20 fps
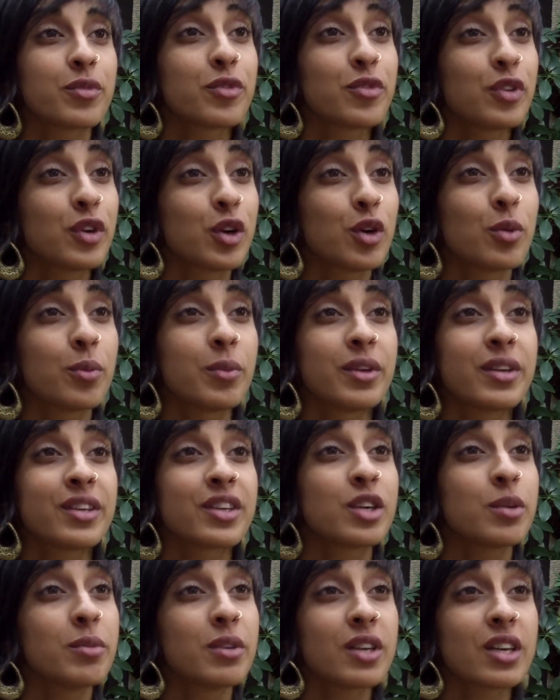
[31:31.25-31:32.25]
film
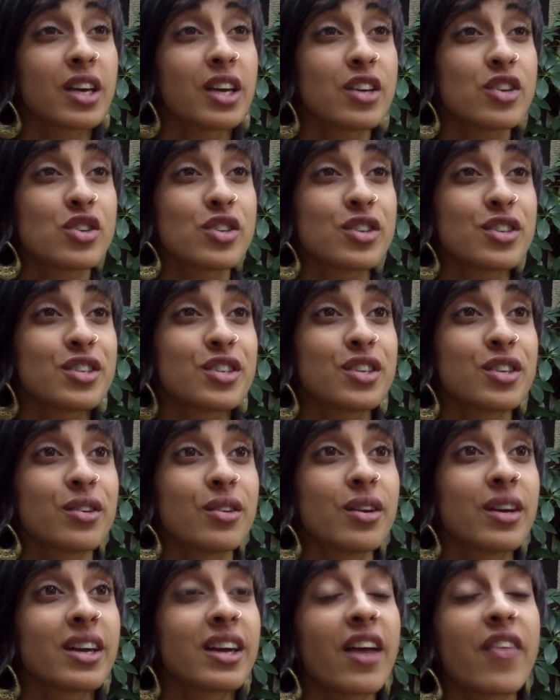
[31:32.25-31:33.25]
and communications,
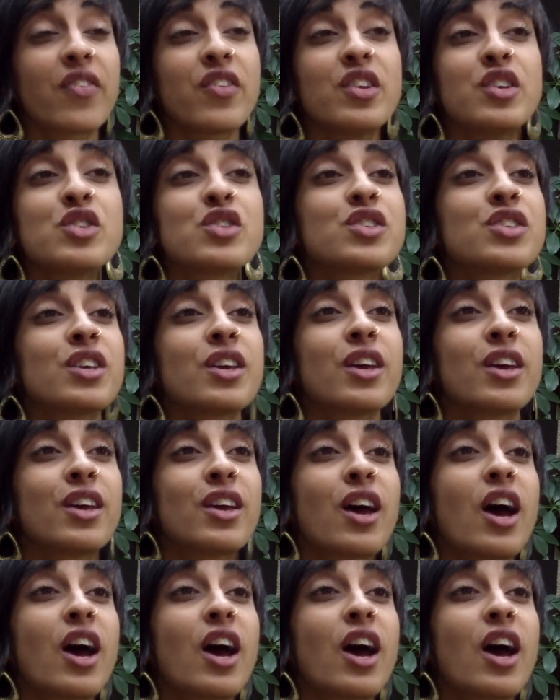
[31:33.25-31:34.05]
to get these